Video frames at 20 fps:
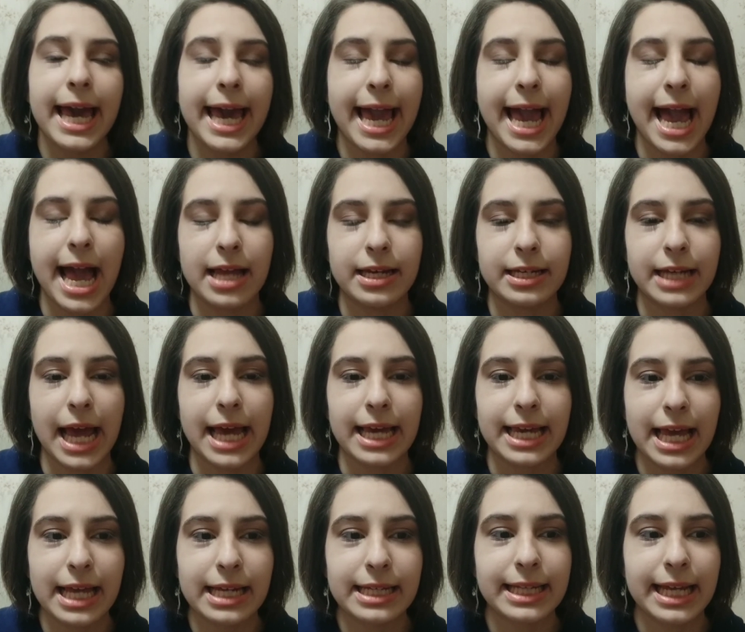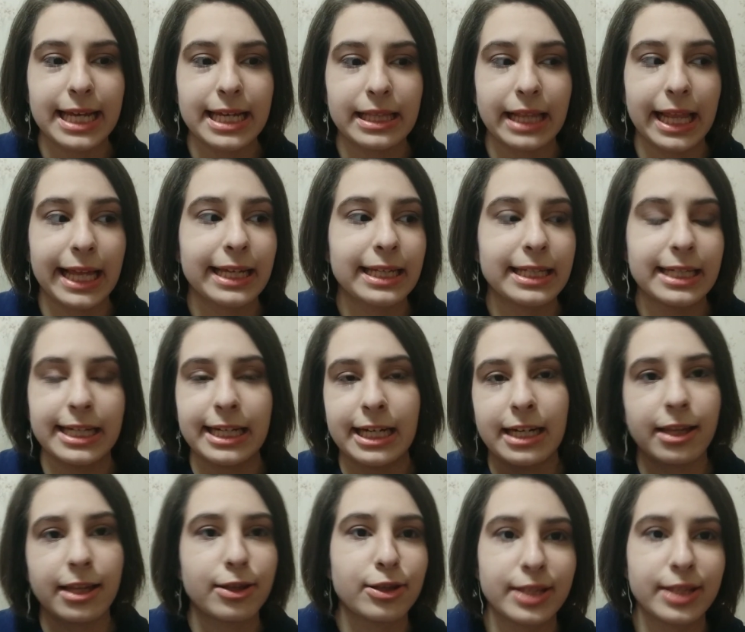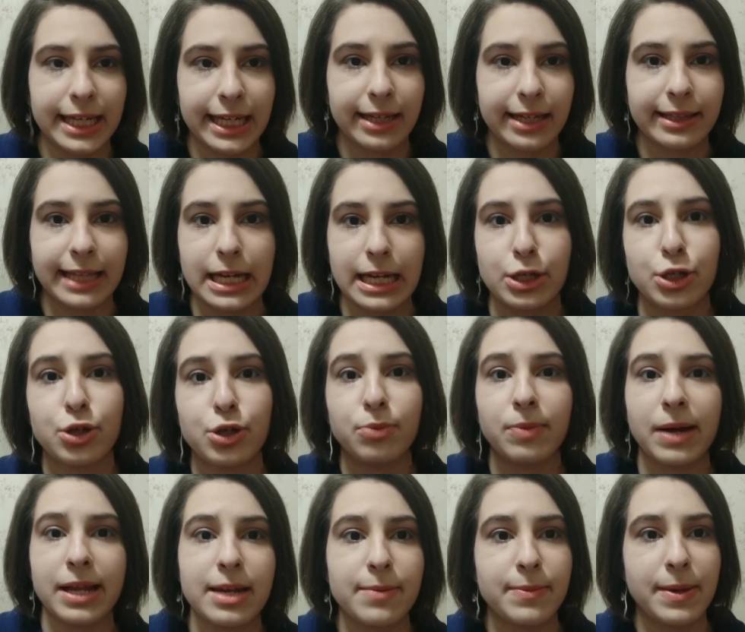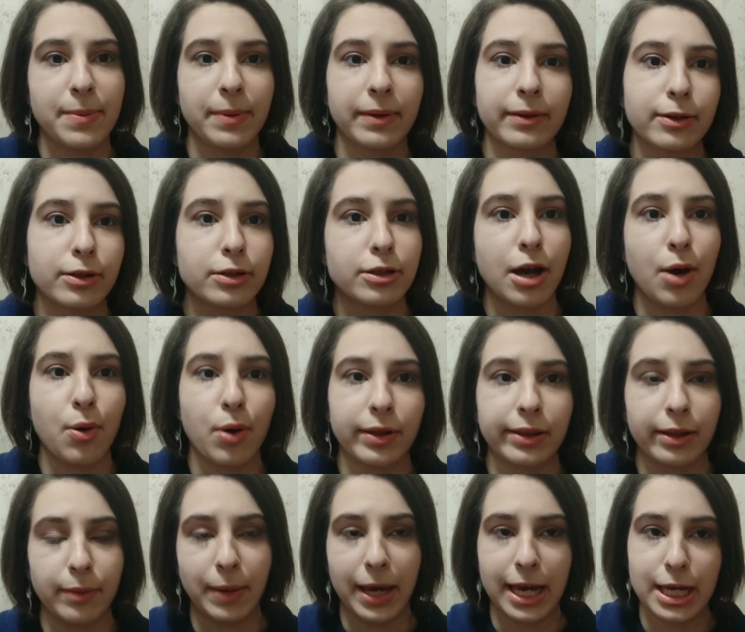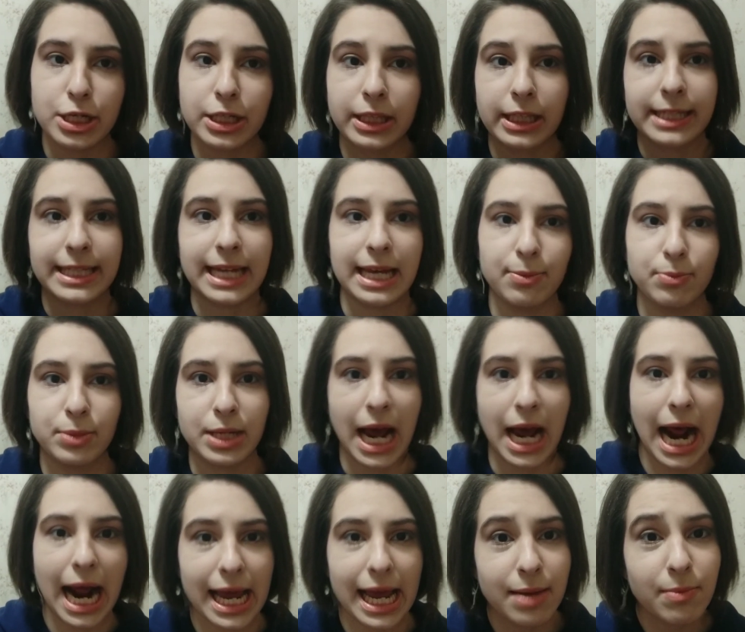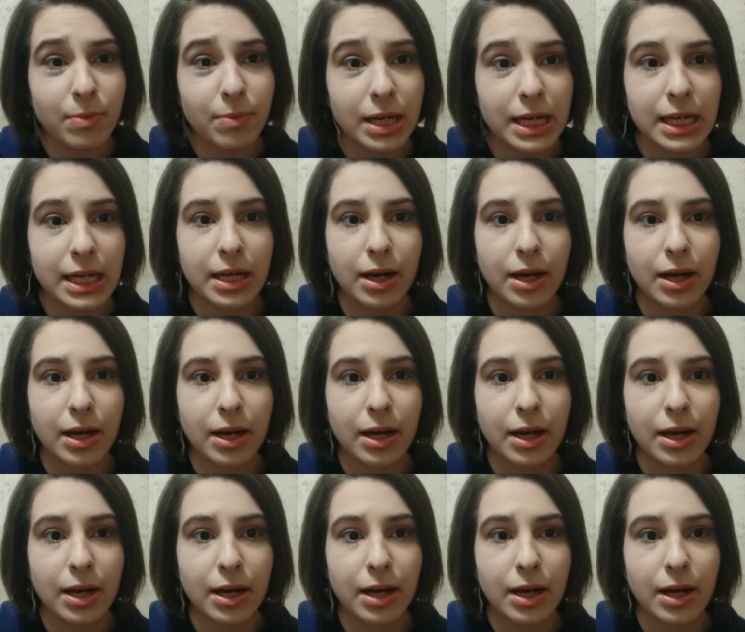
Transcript: and I guess they like didn't think that too many people could go on the page at the same time,